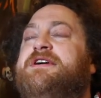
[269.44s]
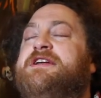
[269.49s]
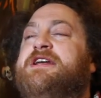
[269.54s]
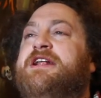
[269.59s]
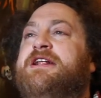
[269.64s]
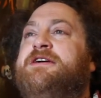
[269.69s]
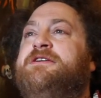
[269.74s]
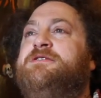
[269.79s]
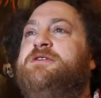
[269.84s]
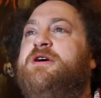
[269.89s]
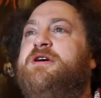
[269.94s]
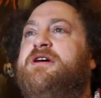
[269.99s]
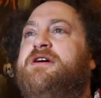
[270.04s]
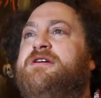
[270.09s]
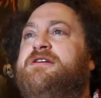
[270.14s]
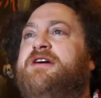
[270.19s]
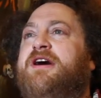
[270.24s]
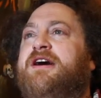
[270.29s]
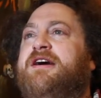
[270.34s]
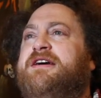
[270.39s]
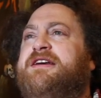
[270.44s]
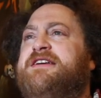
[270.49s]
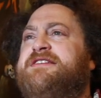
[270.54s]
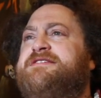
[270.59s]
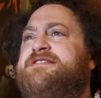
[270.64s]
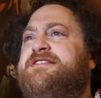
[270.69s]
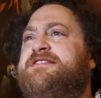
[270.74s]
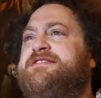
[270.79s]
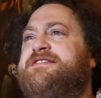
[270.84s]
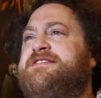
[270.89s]
you know, I
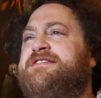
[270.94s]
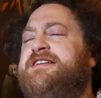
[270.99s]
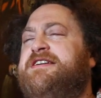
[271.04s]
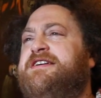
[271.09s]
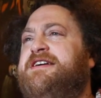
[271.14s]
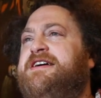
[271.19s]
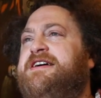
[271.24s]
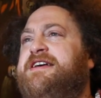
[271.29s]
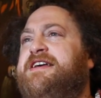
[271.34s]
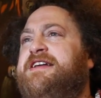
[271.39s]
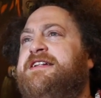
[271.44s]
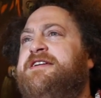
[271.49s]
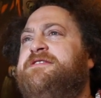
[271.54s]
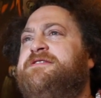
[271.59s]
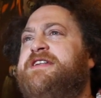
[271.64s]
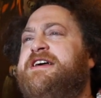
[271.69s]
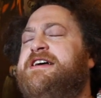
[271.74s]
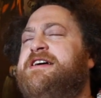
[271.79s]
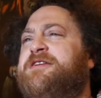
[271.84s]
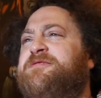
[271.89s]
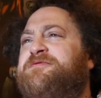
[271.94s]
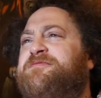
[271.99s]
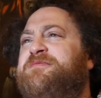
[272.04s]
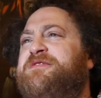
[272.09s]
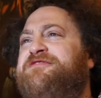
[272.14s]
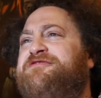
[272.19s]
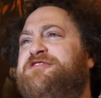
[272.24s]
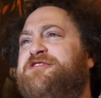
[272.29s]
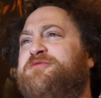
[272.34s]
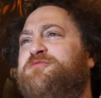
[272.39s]
guess that's uh, you know that helps
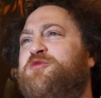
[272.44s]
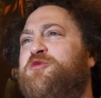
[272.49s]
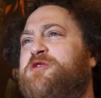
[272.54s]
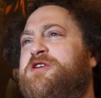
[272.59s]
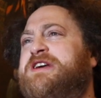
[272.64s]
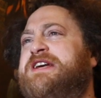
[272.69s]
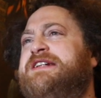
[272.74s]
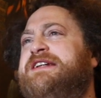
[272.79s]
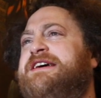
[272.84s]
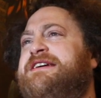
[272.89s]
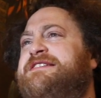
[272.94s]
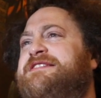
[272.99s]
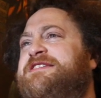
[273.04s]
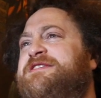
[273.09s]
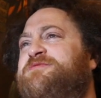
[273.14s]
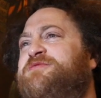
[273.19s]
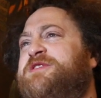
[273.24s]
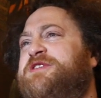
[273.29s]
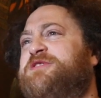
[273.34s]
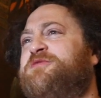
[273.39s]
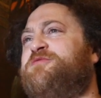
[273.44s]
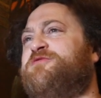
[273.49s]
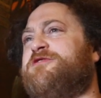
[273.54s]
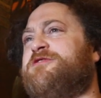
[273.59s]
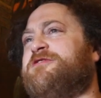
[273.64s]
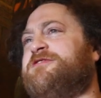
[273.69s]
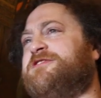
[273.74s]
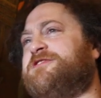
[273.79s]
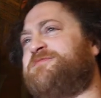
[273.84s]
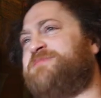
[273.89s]
me feel more connected with the
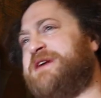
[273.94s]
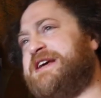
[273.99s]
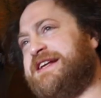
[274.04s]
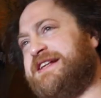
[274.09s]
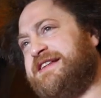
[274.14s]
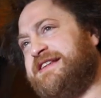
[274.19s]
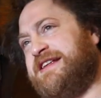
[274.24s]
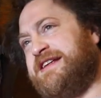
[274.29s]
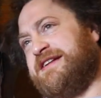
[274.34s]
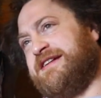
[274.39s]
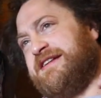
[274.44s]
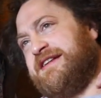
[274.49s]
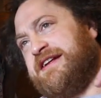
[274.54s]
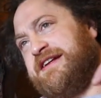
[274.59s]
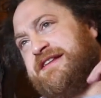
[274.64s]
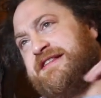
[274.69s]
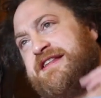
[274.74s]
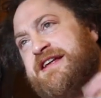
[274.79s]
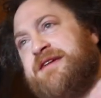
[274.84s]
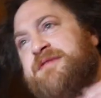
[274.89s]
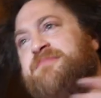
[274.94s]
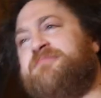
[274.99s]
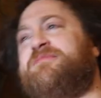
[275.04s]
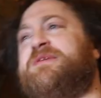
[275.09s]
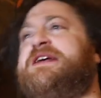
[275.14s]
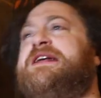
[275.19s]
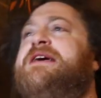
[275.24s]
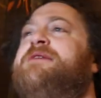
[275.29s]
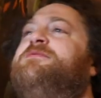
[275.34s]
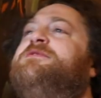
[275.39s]
world, being letting them
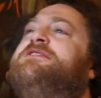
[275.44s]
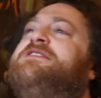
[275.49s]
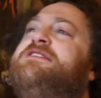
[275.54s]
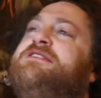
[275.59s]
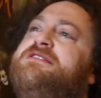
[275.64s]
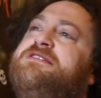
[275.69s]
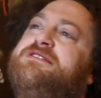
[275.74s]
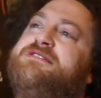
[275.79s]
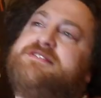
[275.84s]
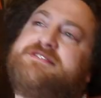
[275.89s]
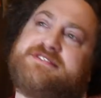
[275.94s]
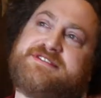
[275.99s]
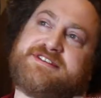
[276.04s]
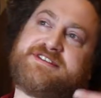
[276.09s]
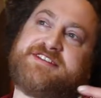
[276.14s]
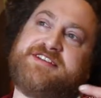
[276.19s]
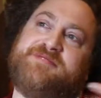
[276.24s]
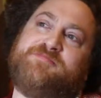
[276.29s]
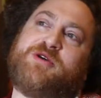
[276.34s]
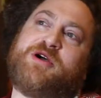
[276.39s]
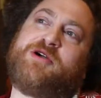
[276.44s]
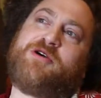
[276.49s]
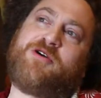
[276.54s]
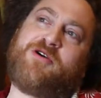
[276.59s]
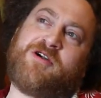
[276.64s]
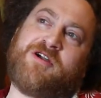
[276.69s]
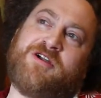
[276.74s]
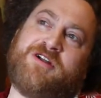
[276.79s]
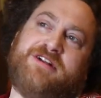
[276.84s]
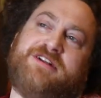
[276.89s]
be able to see my
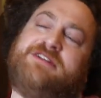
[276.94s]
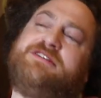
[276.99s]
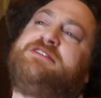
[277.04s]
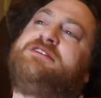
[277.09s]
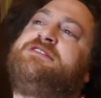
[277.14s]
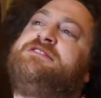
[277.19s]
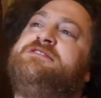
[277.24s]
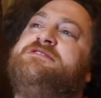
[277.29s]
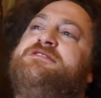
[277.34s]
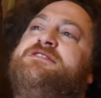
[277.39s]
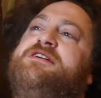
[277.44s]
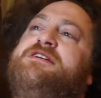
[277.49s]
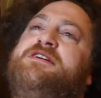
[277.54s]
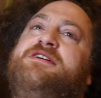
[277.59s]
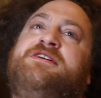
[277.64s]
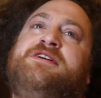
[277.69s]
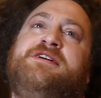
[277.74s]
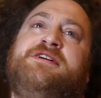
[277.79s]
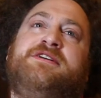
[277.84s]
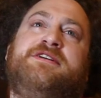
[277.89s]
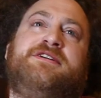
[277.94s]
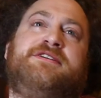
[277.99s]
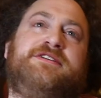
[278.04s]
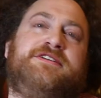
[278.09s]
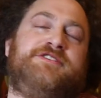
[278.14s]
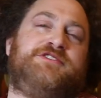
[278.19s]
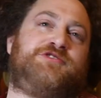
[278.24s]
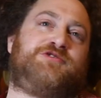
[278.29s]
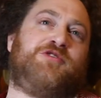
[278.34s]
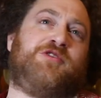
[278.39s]
art and uh,
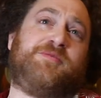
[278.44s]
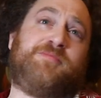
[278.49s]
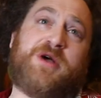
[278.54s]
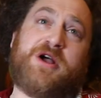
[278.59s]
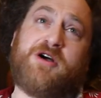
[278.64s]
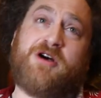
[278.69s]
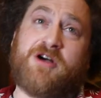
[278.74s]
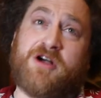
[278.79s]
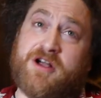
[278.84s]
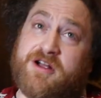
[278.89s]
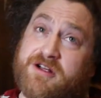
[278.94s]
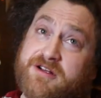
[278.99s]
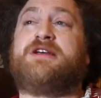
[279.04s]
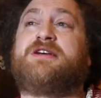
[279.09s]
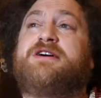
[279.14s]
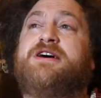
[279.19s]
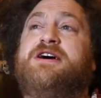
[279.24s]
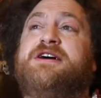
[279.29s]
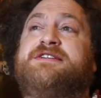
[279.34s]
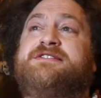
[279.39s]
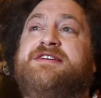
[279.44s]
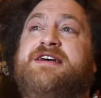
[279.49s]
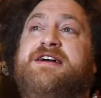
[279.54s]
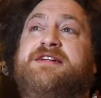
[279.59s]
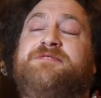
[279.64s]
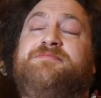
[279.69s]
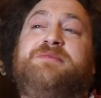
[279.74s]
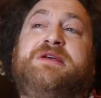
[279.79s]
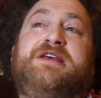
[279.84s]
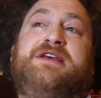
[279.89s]
enjoy my art. You can
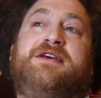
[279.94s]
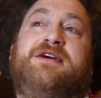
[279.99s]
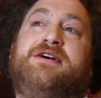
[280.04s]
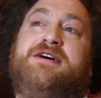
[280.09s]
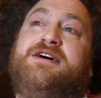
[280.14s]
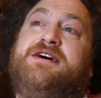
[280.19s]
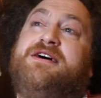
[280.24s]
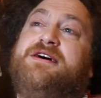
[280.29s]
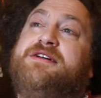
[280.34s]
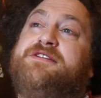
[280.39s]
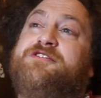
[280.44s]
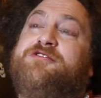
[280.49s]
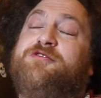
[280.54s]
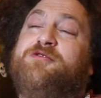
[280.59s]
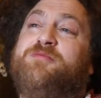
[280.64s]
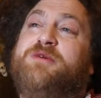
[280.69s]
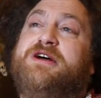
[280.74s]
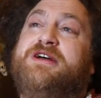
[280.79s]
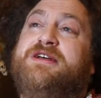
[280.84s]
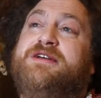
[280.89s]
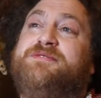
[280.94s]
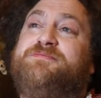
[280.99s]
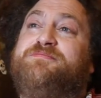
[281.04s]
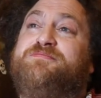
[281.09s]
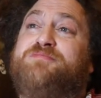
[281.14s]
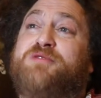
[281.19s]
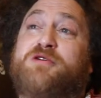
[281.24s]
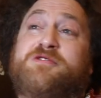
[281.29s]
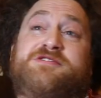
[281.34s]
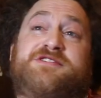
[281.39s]
contact me uh, through my
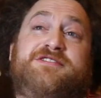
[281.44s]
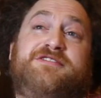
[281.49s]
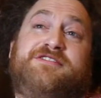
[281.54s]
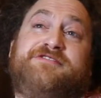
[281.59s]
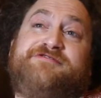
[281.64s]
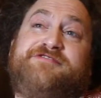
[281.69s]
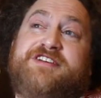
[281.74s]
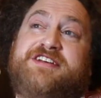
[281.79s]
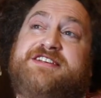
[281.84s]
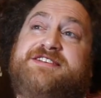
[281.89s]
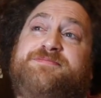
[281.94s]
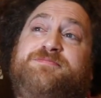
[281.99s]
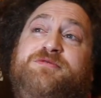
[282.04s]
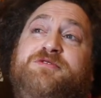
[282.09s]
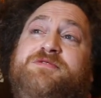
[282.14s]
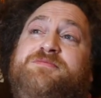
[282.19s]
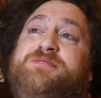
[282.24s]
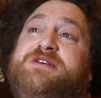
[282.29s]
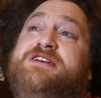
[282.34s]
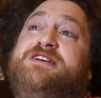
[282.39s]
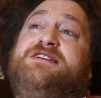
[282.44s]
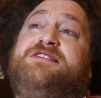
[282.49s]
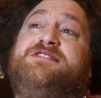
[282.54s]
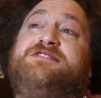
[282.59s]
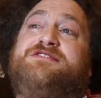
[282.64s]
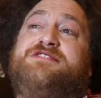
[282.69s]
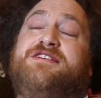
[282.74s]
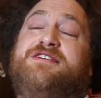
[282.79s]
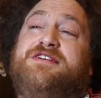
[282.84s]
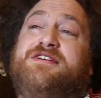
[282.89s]
personal Facebook
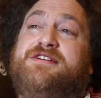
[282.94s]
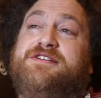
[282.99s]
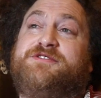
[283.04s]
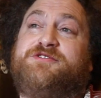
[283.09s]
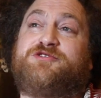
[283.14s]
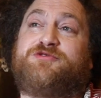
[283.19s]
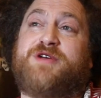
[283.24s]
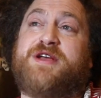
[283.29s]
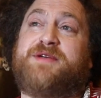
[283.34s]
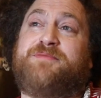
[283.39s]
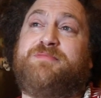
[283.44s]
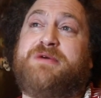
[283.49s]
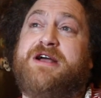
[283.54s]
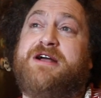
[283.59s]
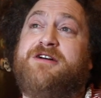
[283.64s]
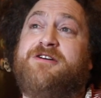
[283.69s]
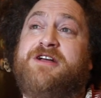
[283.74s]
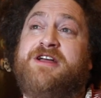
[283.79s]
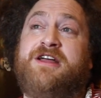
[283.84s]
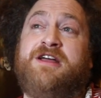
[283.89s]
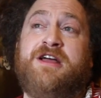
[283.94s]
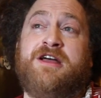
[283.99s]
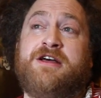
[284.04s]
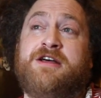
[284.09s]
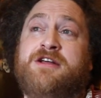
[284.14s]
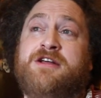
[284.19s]
page, uh, Drake Barry,